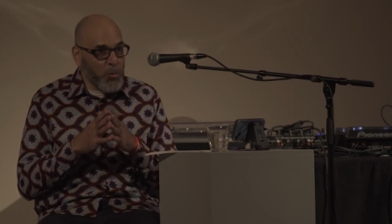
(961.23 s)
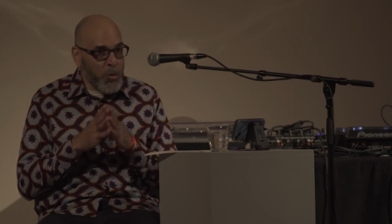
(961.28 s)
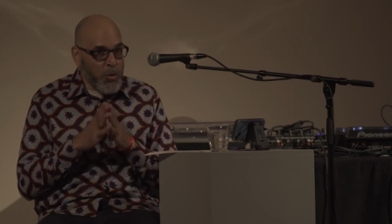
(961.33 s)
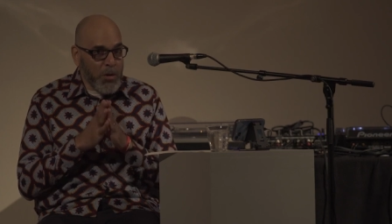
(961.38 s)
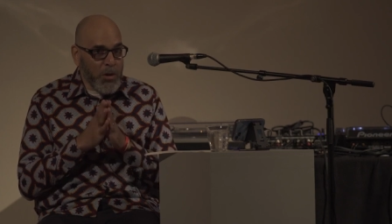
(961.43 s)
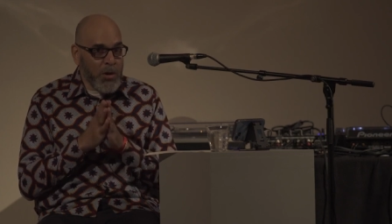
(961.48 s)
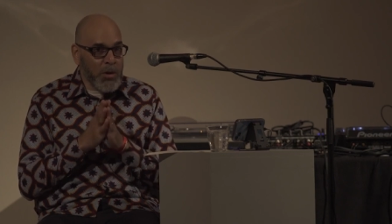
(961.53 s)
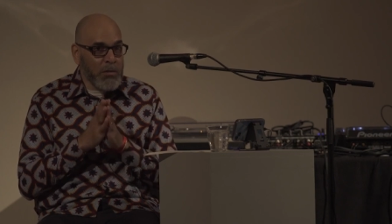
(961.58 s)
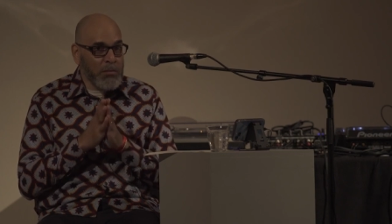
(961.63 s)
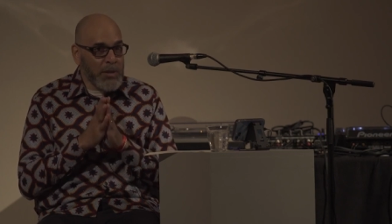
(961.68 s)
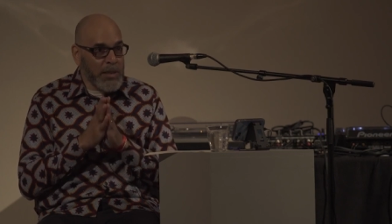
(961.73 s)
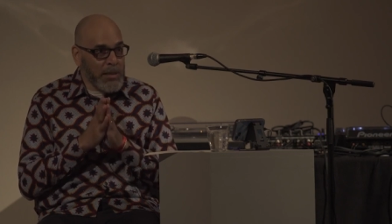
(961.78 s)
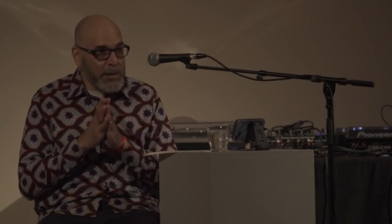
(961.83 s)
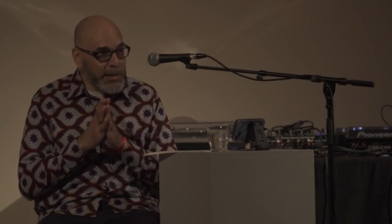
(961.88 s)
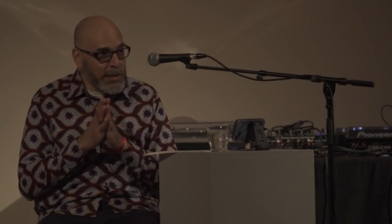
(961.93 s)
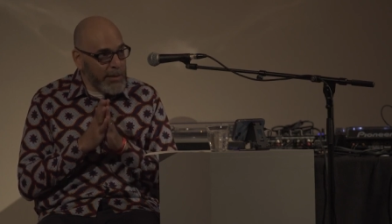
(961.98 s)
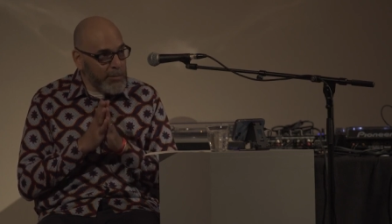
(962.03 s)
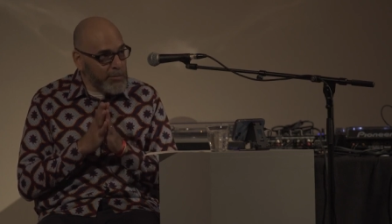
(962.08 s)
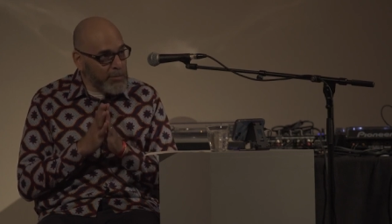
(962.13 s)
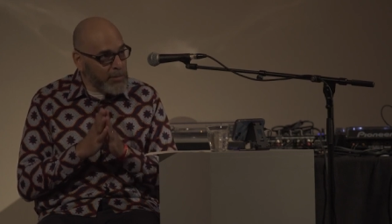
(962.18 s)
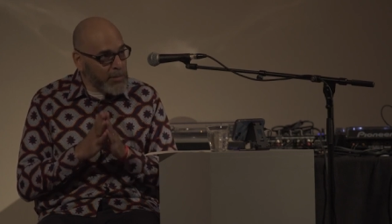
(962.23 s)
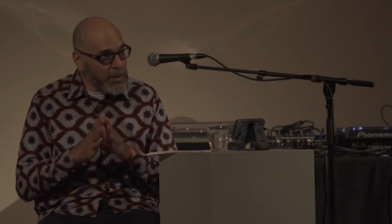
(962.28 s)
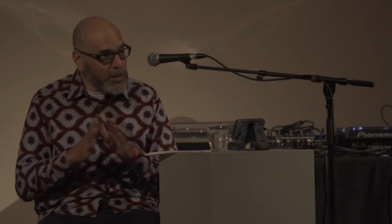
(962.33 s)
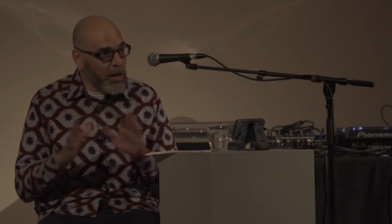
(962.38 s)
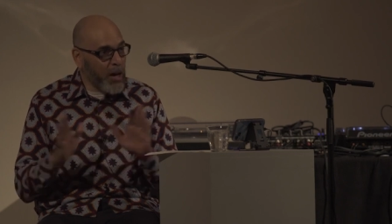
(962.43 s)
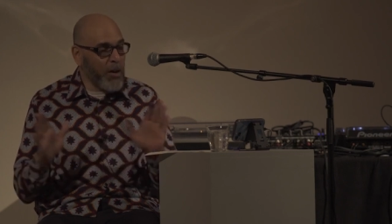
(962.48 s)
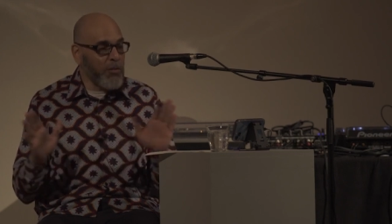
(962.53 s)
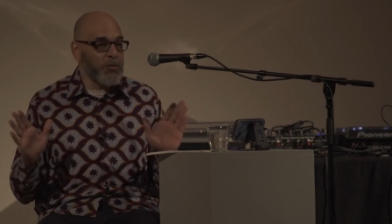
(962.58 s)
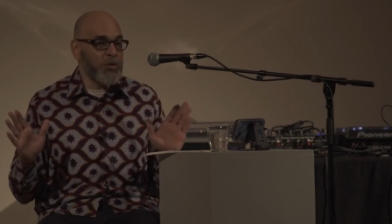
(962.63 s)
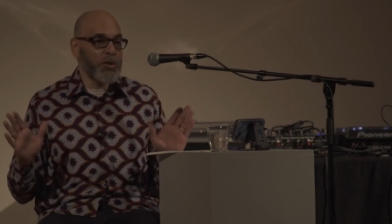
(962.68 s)
more
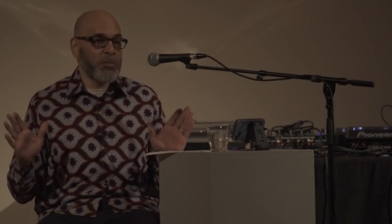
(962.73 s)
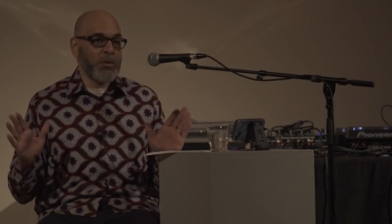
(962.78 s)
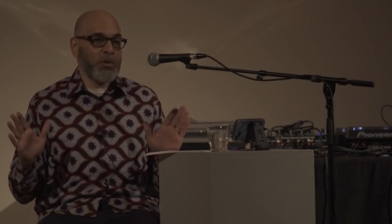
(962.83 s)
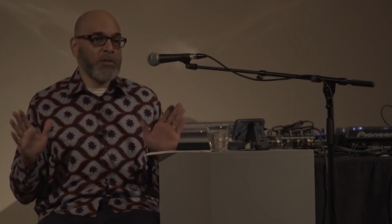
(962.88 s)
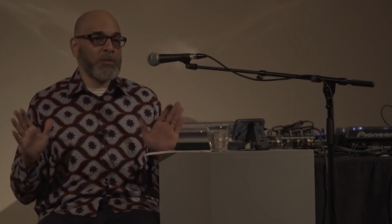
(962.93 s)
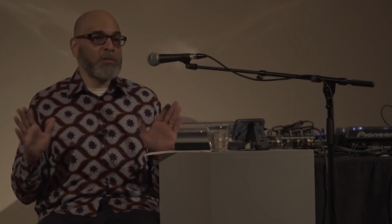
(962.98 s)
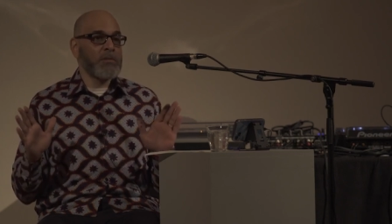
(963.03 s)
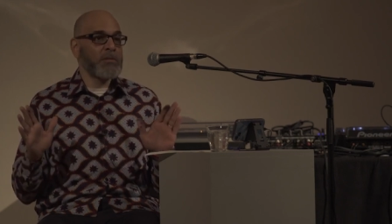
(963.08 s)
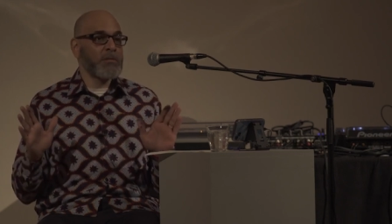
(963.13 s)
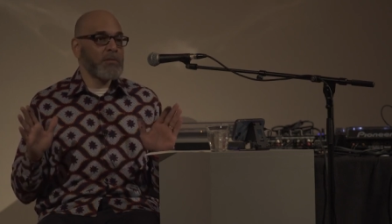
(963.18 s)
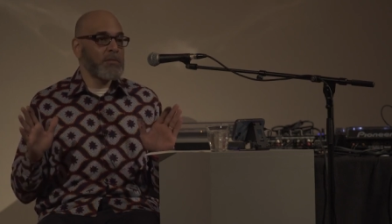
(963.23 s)
comfortable